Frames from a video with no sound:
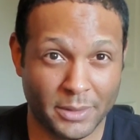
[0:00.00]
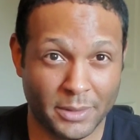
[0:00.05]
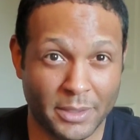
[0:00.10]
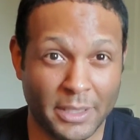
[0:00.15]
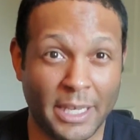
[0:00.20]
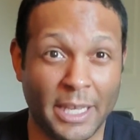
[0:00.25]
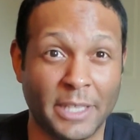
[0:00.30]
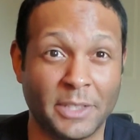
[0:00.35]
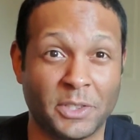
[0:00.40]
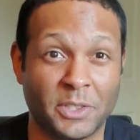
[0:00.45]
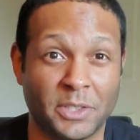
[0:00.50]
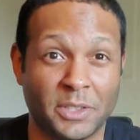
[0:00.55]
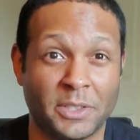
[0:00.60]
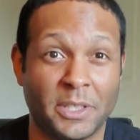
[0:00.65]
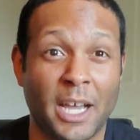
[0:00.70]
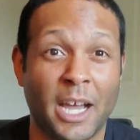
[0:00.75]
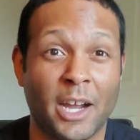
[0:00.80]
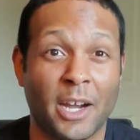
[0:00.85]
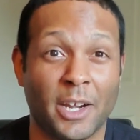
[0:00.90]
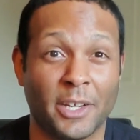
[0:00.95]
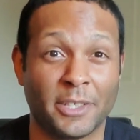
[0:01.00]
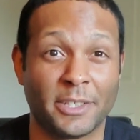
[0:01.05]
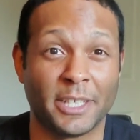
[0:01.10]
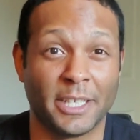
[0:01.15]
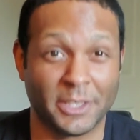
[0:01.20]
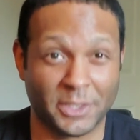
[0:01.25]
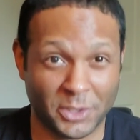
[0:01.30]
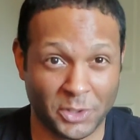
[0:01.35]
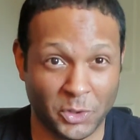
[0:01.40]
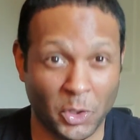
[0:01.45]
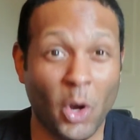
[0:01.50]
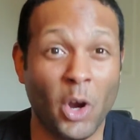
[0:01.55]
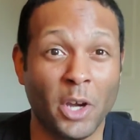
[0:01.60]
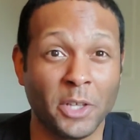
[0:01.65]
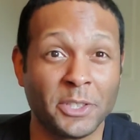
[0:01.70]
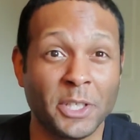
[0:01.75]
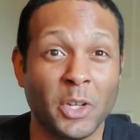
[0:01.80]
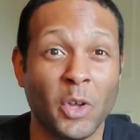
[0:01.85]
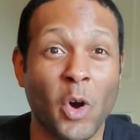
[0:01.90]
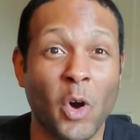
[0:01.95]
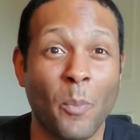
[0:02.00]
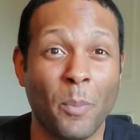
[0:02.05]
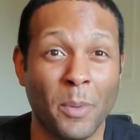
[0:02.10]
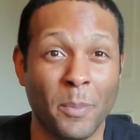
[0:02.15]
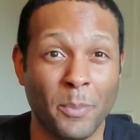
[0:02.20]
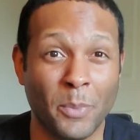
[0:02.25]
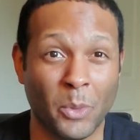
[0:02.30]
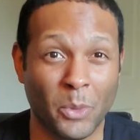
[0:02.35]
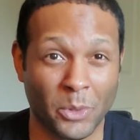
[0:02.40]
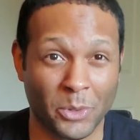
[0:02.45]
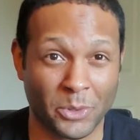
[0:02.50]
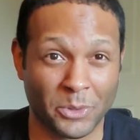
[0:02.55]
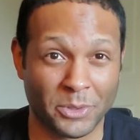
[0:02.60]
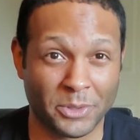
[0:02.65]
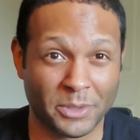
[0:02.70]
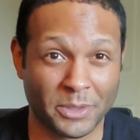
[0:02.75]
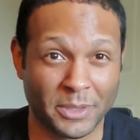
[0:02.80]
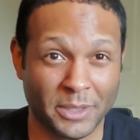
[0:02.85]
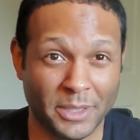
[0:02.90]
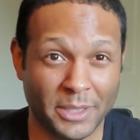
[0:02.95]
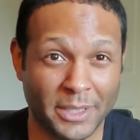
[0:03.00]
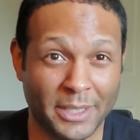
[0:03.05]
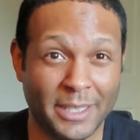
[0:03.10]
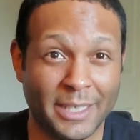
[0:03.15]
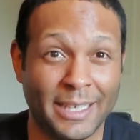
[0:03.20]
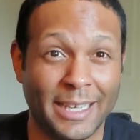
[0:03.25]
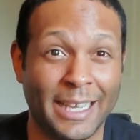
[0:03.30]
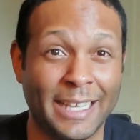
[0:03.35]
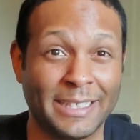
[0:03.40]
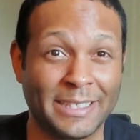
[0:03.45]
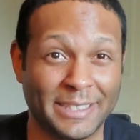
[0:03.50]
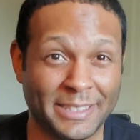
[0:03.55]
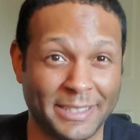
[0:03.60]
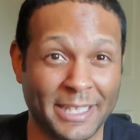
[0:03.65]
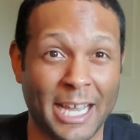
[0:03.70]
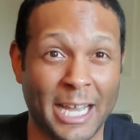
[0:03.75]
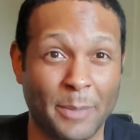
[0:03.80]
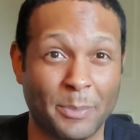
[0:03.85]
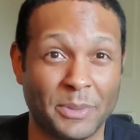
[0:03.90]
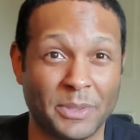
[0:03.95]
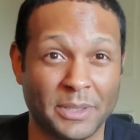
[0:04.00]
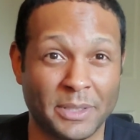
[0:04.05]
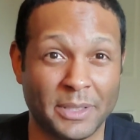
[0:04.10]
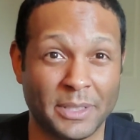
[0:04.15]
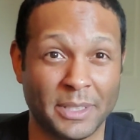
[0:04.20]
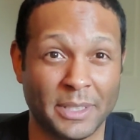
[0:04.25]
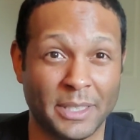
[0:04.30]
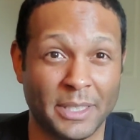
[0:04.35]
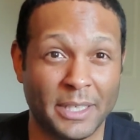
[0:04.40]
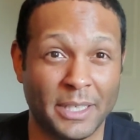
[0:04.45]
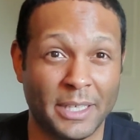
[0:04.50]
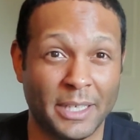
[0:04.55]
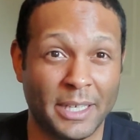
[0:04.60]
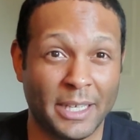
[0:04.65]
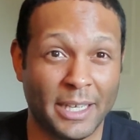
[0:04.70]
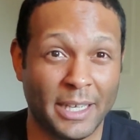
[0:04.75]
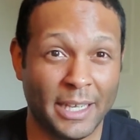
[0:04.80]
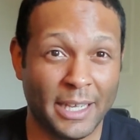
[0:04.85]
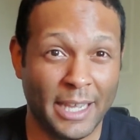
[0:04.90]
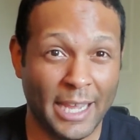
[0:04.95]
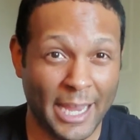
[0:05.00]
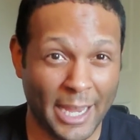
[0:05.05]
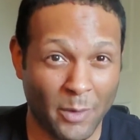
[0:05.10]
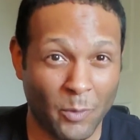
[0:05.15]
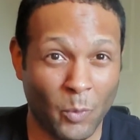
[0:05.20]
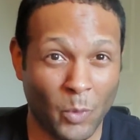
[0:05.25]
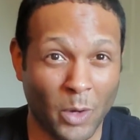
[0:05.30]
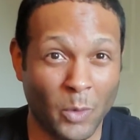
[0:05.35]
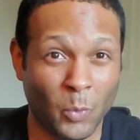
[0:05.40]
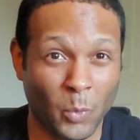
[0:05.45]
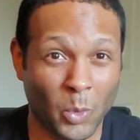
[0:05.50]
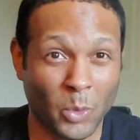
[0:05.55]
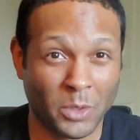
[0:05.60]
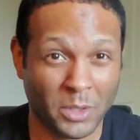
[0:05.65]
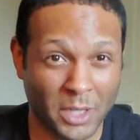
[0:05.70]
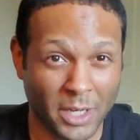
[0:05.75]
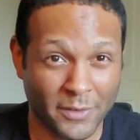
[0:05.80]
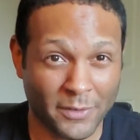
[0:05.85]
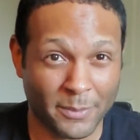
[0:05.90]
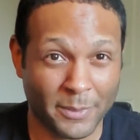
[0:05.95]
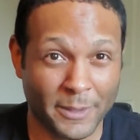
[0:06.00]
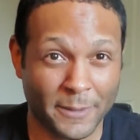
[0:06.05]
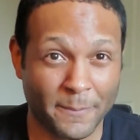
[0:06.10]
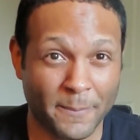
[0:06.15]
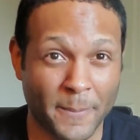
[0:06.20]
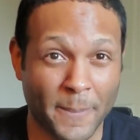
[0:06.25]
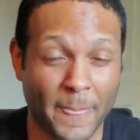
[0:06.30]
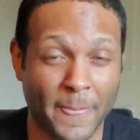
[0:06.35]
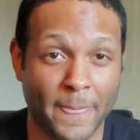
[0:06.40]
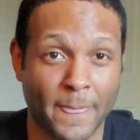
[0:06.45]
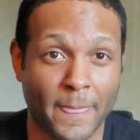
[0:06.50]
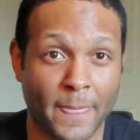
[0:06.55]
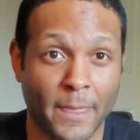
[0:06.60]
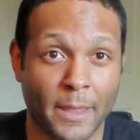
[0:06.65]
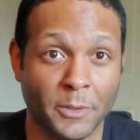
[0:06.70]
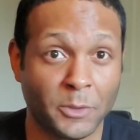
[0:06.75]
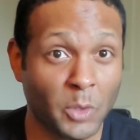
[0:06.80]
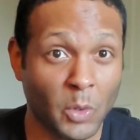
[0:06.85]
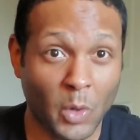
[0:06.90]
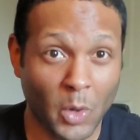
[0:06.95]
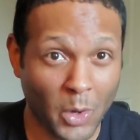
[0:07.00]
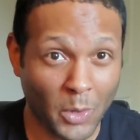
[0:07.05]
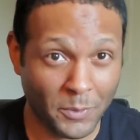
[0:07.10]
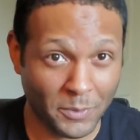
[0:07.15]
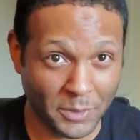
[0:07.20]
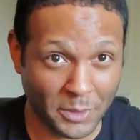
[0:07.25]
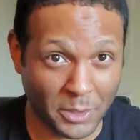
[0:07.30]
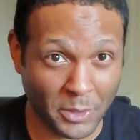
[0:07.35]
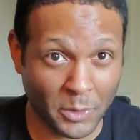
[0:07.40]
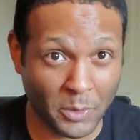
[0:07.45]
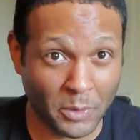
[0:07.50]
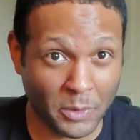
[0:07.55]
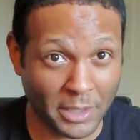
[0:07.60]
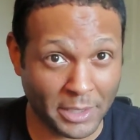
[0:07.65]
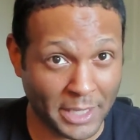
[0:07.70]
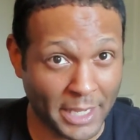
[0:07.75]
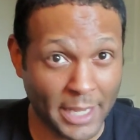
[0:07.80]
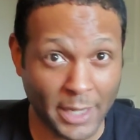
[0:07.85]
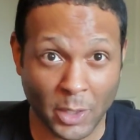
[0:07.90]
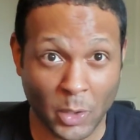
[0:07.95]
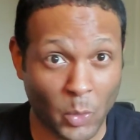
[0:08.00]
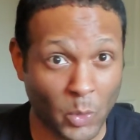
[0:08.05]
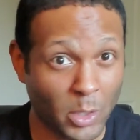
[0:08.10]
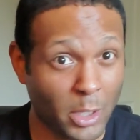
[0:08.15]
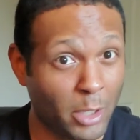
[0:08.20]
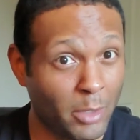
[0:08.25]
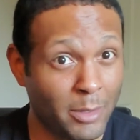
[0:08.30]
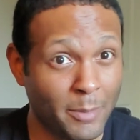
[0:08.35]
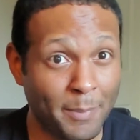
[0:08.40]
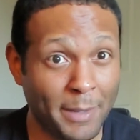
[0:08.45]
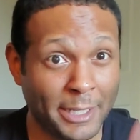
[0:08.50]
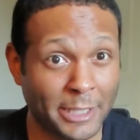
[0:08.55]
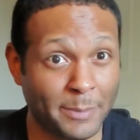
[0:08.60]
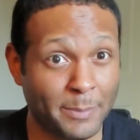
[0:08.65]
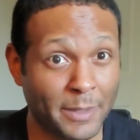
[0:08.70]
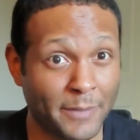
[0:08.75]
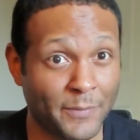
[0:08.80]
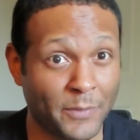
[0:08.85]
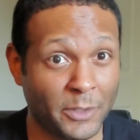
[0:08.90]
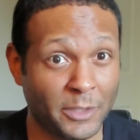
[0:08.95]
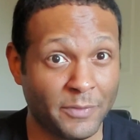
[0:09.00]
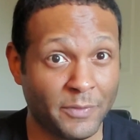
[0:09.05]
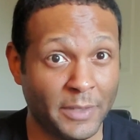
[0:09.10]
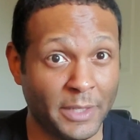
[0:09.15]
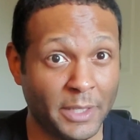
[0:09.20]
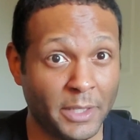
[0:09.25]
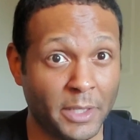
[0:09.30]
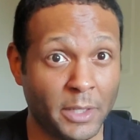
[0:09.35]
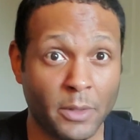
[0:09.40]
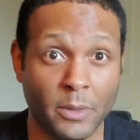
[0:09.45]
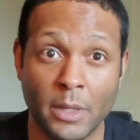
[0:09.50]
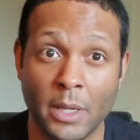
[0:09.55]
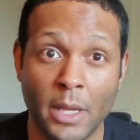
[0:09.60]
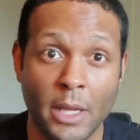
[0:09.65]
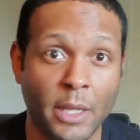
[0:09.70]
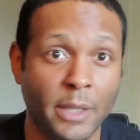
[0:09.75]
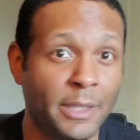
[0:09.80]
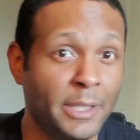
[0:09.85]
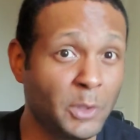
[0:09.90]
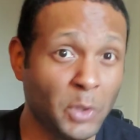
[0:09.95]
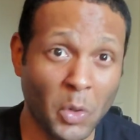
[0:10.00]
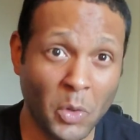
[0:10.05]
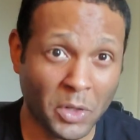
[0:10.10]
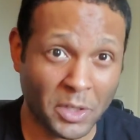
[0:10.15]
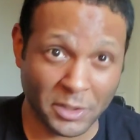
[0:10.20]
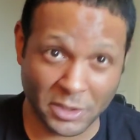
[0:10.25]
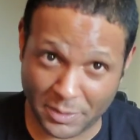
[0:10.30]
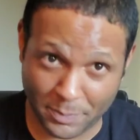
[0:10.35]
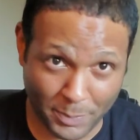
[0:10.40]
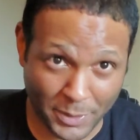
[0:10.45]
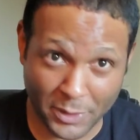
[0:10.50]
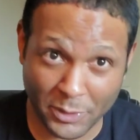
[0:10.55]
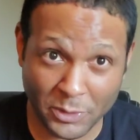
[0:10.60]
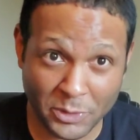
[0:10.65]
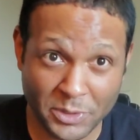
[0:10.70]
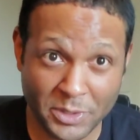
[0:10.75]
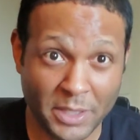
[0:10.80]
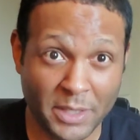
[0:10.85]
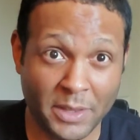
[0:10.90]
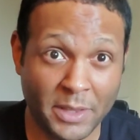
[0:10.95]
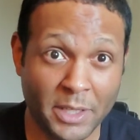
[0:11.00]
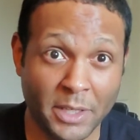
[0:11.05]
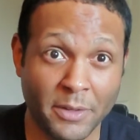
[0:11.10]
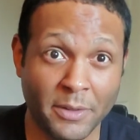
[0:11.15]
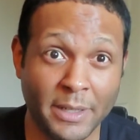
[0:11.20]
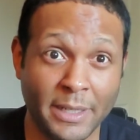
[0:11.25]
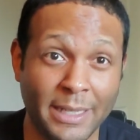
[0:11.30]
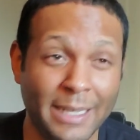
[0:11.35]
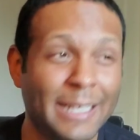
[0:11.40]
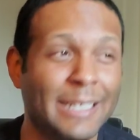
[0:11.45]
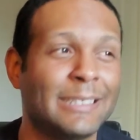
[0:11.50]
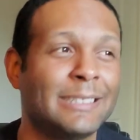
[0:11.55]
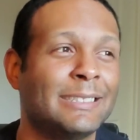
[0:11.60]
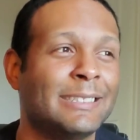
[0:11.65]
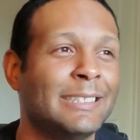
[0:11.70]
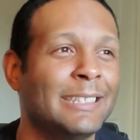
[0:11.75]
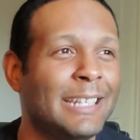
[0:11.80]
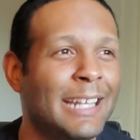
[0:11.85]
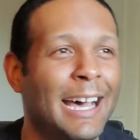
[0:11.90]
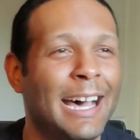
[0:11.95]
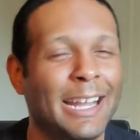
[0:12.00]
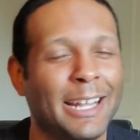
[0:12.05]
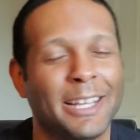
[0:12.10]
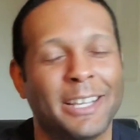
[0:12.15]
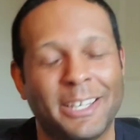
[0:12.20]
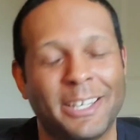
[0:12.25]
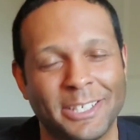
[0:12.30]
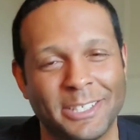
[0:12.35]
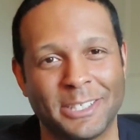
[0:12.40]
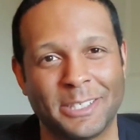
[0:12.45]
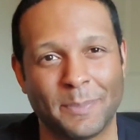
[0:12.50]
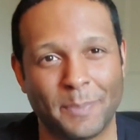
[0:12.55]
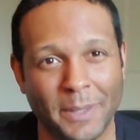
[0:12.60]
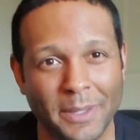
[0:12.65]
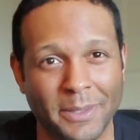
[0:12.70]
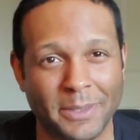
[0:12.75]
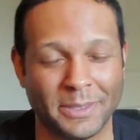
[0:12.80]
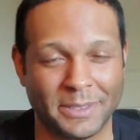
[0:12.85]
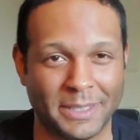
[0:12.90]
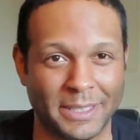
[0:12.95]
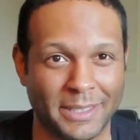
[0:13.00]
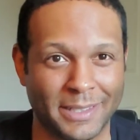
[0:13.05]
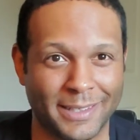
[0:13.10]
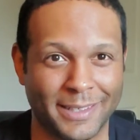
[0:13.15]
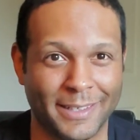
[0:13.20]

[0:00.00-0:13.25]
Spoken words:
It starts at open borders and stops at one world government. So, again, going all the way back to my first video, this whole conspiracy theory is not a conspiracy.